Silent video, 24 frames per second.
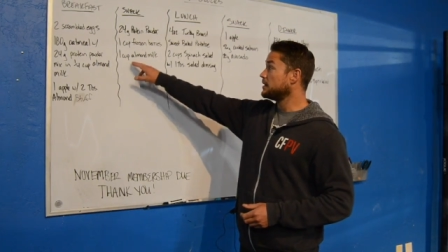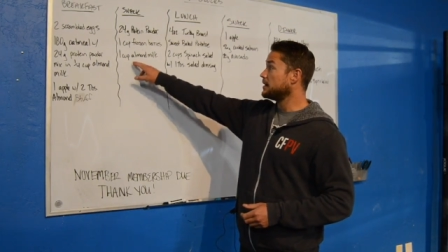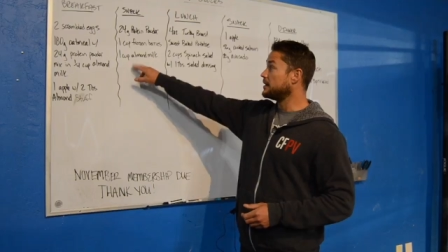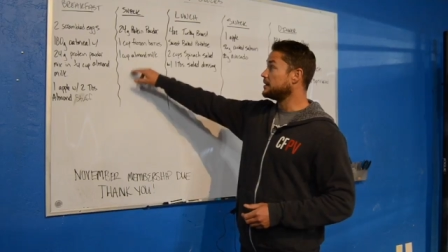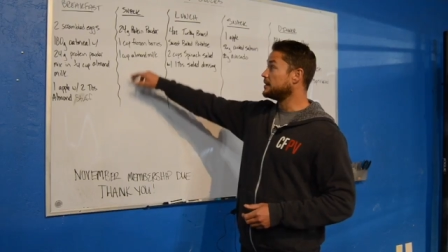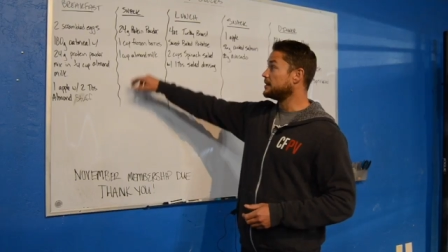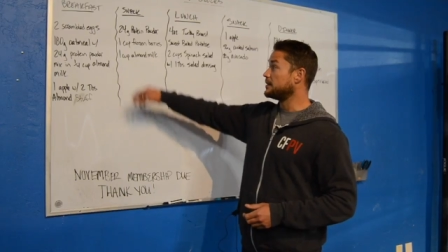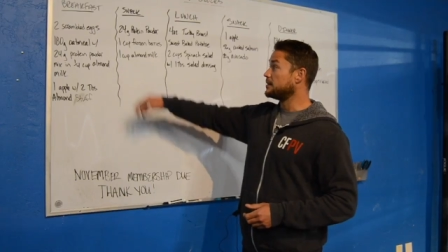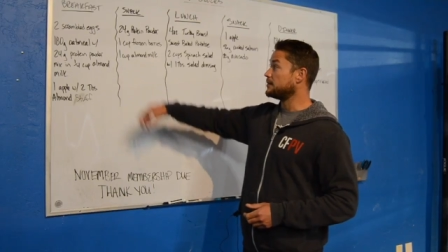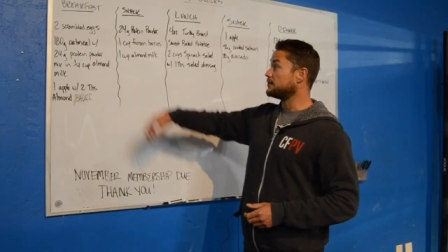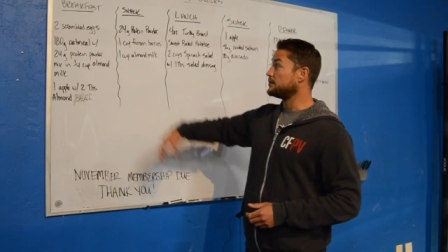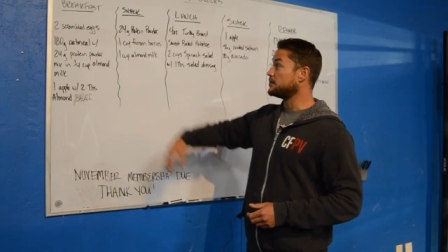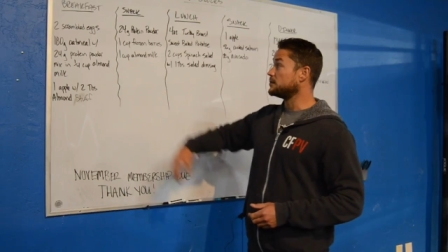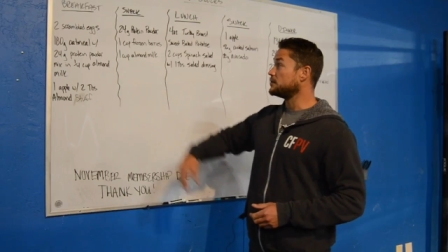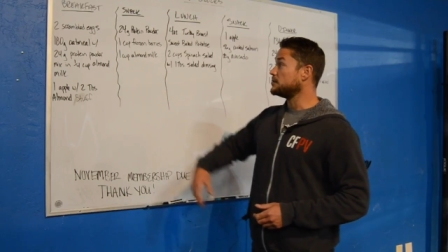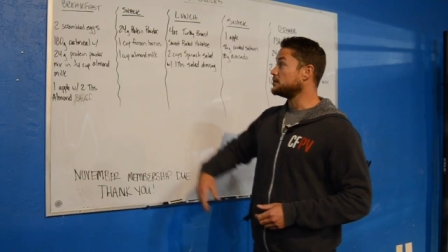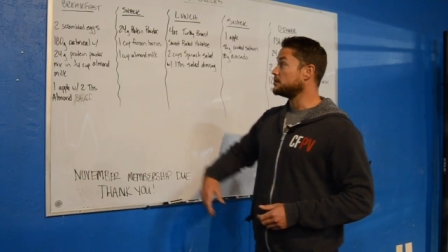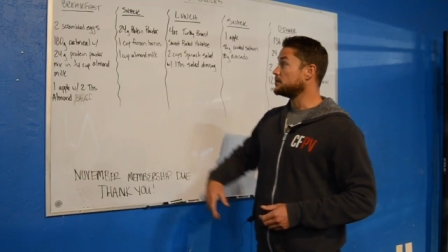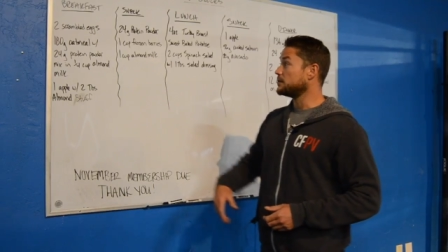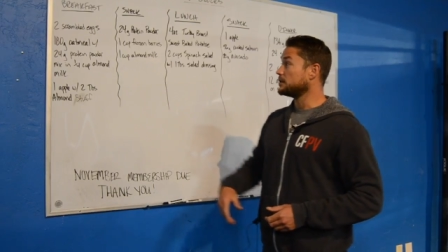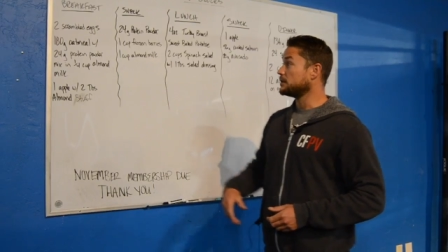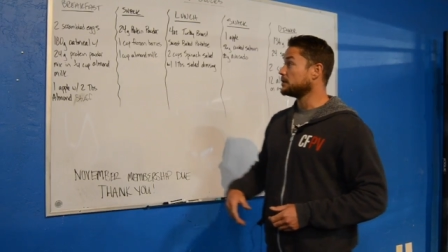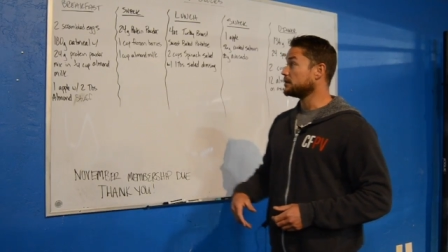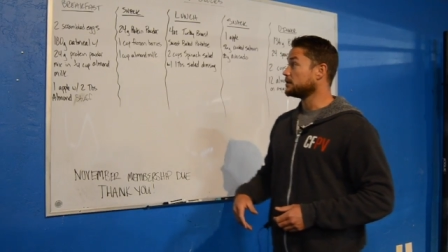And then if you
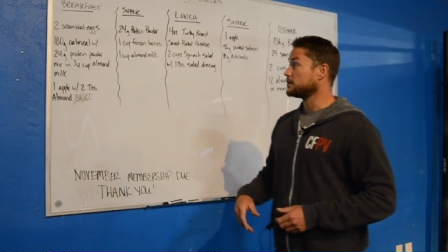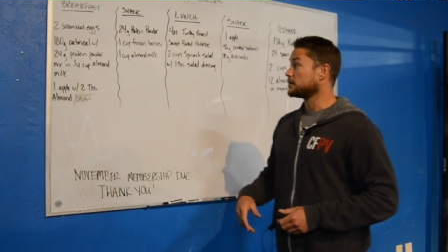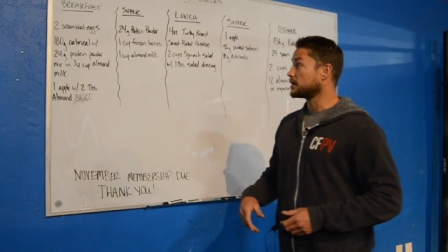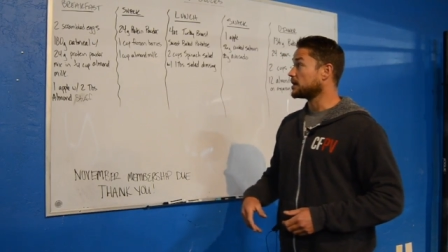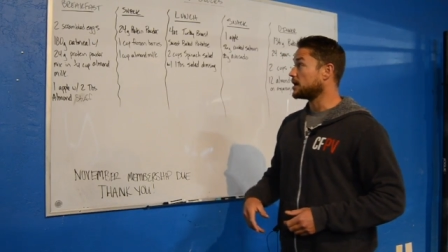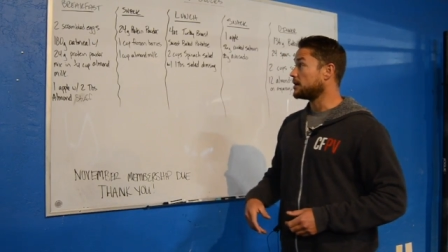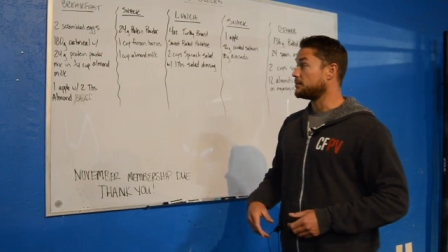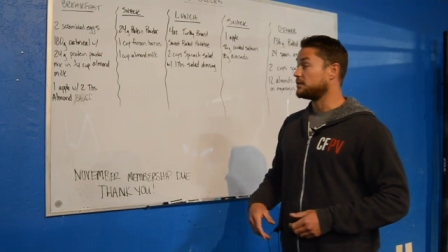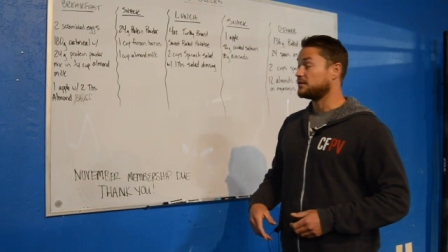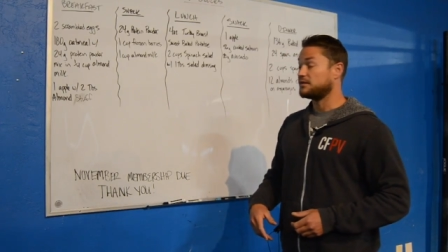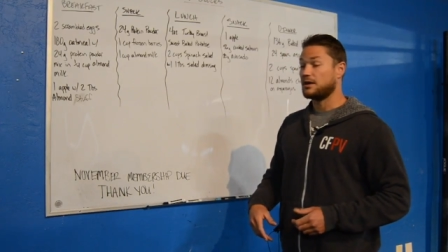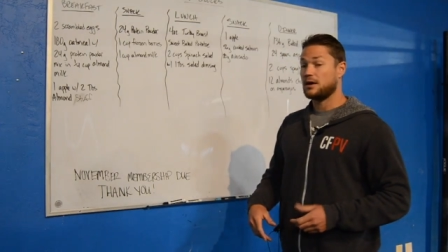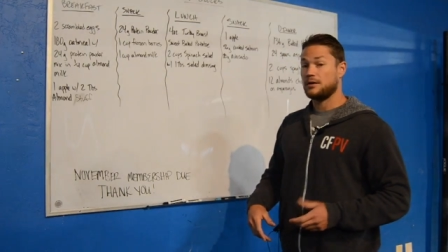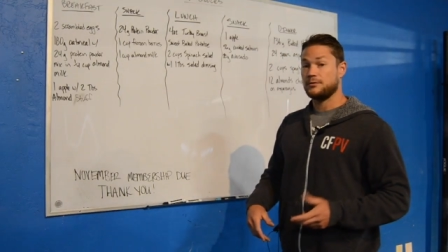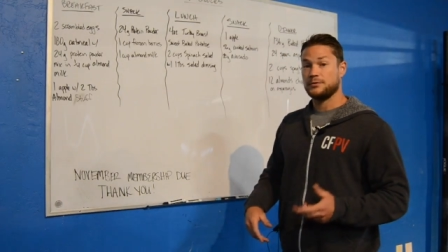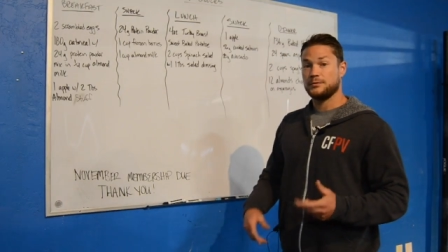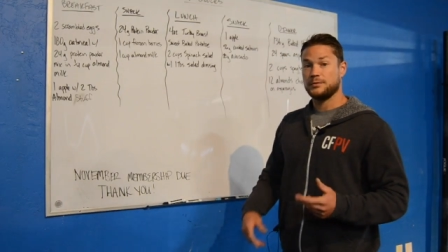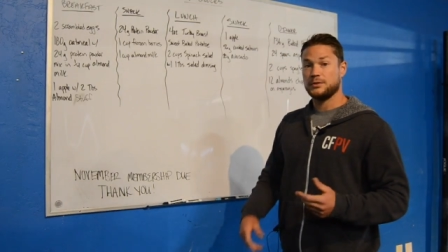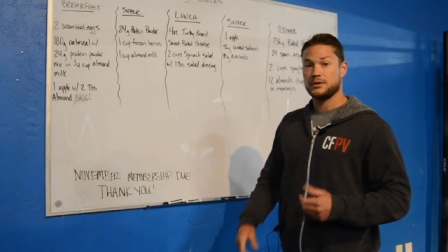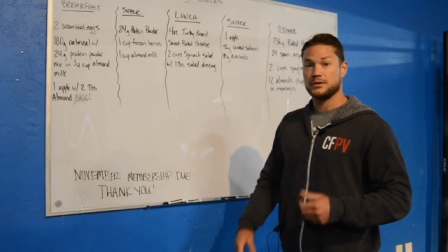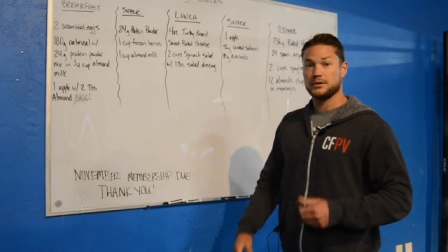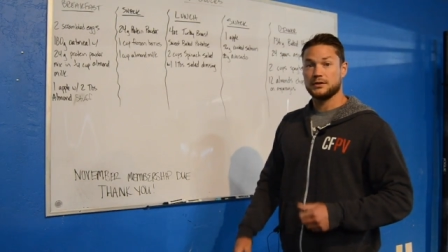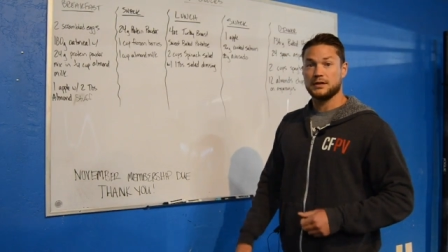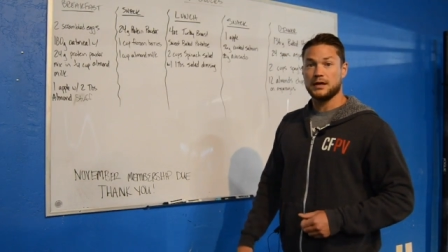do a little cup of
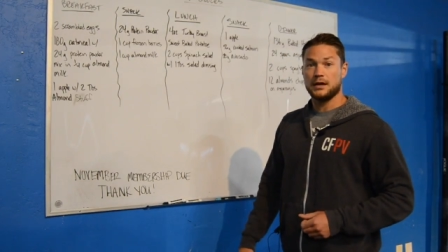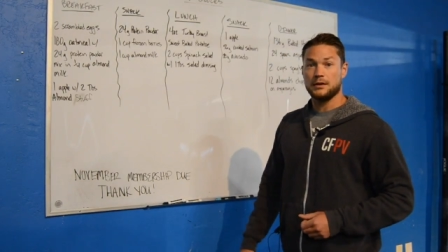almond milk,